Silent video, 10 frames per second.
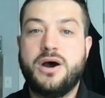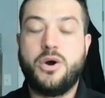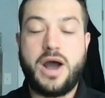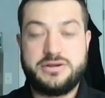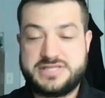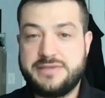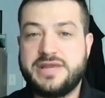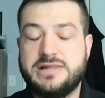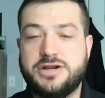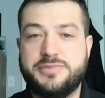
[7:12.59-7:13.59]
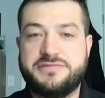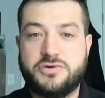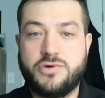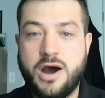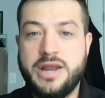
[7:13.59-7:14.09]
Ohio State made a little bit of
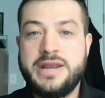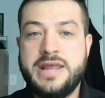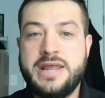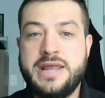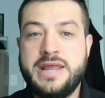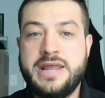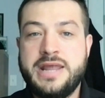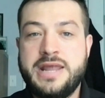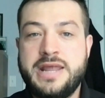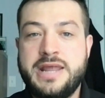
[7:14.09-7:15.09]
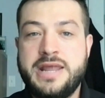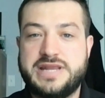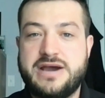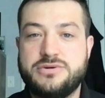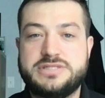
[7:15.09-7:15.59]
a run, and then Villanova closed
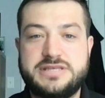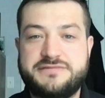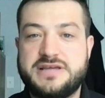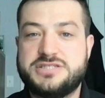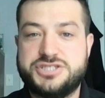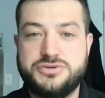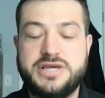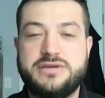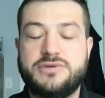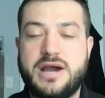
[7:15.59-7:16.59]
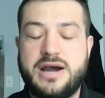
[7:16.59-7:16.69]
it out, defense, shooting,